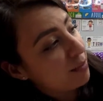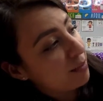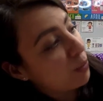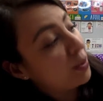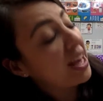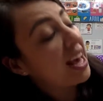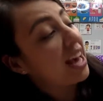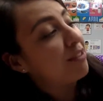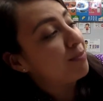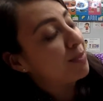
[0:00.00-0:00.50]

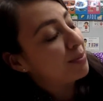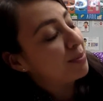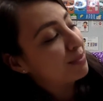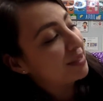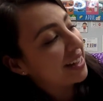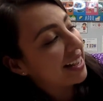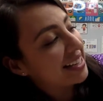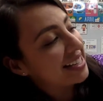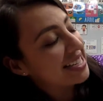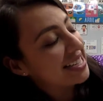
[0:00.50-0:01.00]
we have been
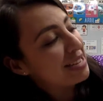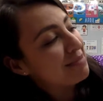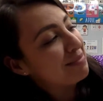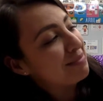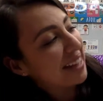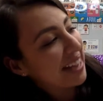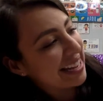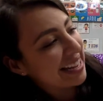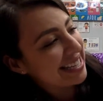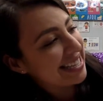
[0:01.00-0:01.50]
planting
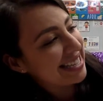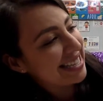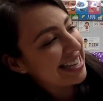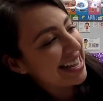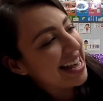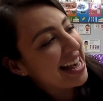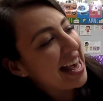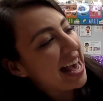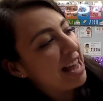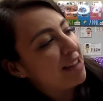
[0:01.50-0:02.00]
plants
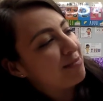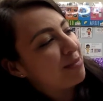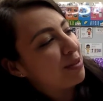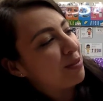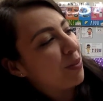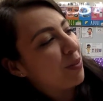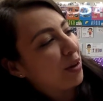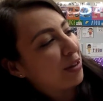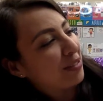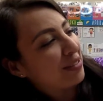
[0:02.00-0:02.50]
and
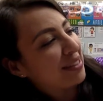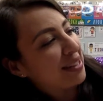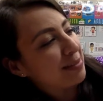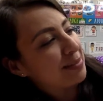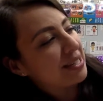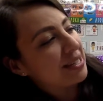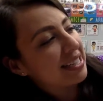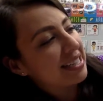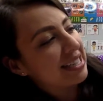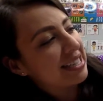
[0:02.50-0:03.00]
been watering
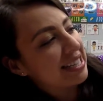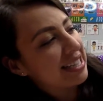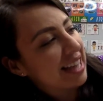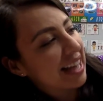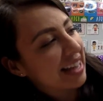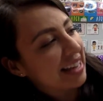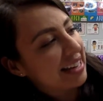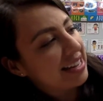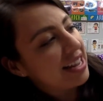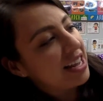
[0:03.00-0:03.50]
them since
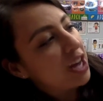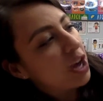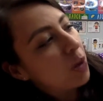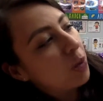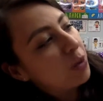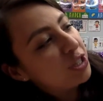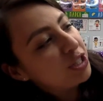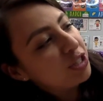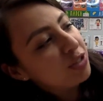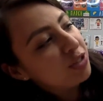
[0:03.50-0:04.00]
then.
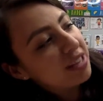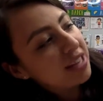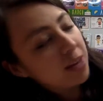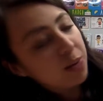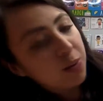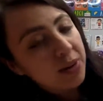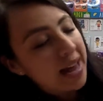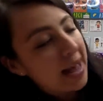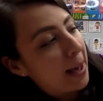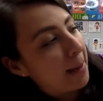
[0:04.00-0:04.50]
What do you
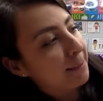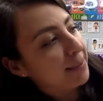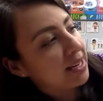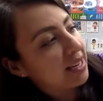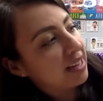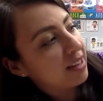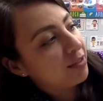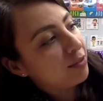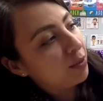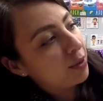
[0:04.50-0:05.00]
think would happen
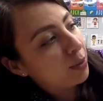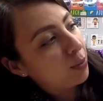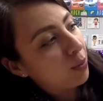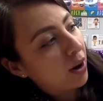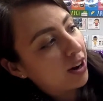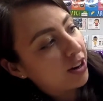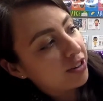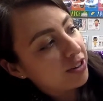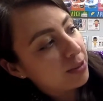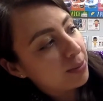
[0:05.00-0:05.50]
if we
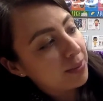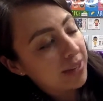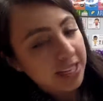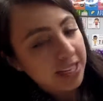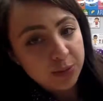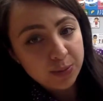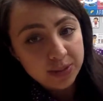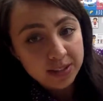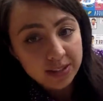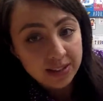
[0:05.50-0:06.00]
watered the
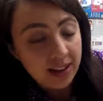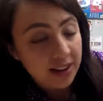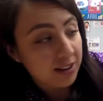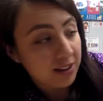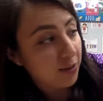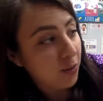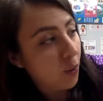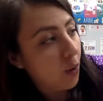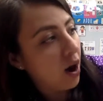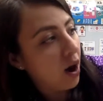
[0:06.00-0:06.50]
plants with a lot
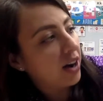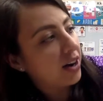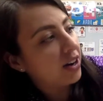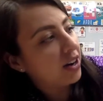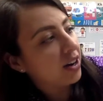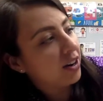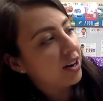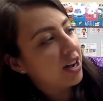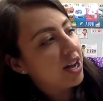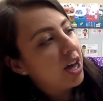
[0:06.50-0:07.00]
of
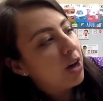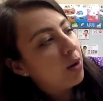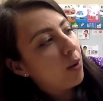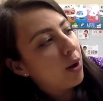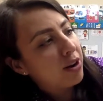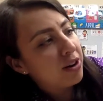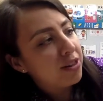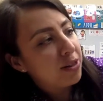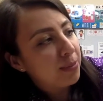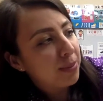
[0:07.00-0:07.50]
water?
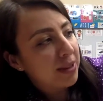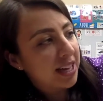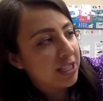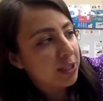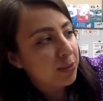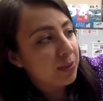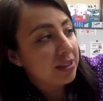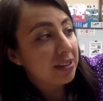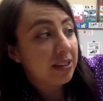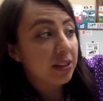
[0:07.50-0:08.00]
Water the
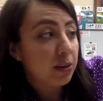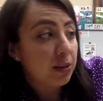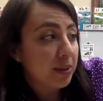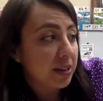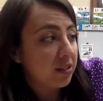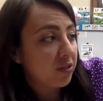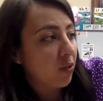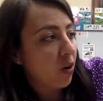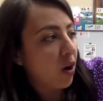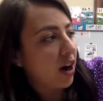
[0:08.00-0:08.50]
plants with a little
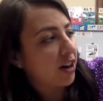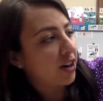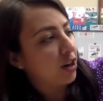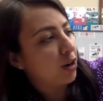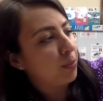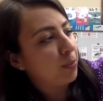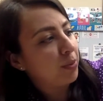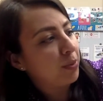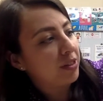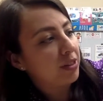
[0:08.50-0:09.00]
bit of
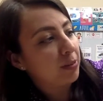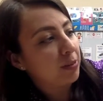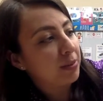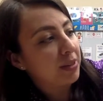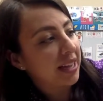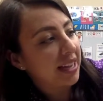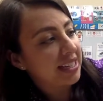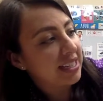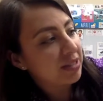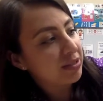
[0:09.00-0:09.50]
water, put the
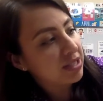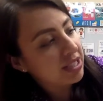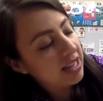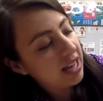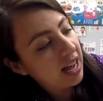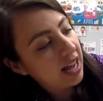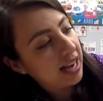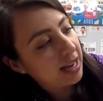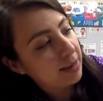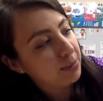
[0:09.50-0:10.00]
plant
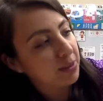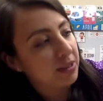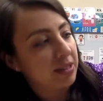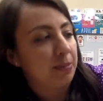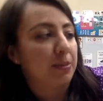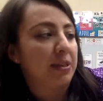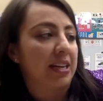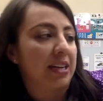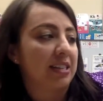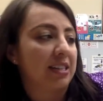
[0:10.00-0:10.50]
outside, put the
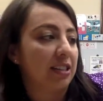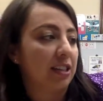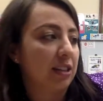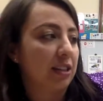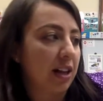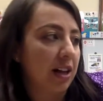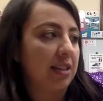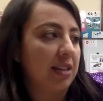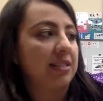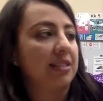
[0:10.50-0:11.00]
plant in the
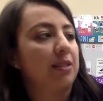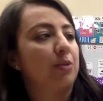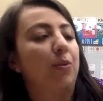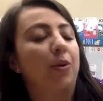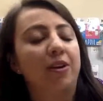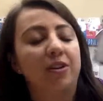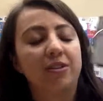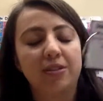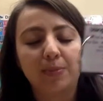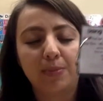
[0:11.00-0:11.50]
closet,
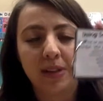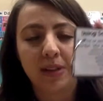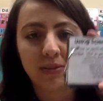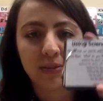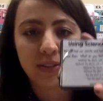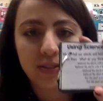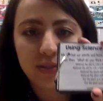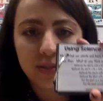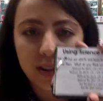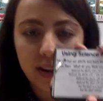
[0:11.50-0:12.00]
water the plant
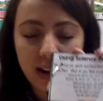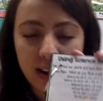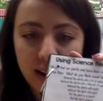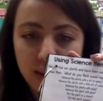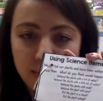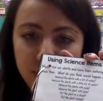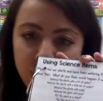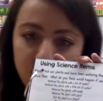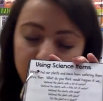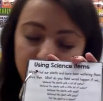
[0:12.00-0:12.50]

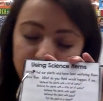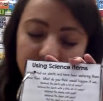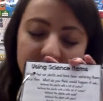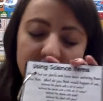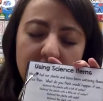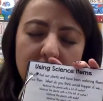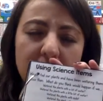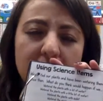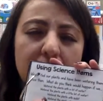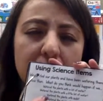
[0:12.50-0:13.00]
with juice,
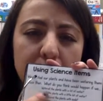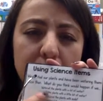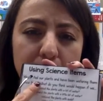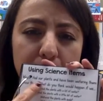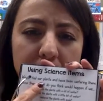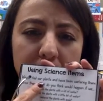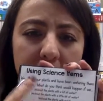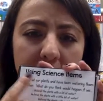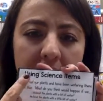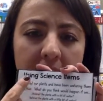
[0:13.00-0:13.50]
etc. So it's
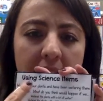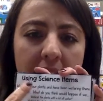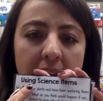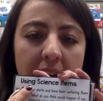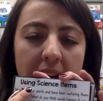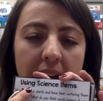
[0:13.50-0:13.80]
really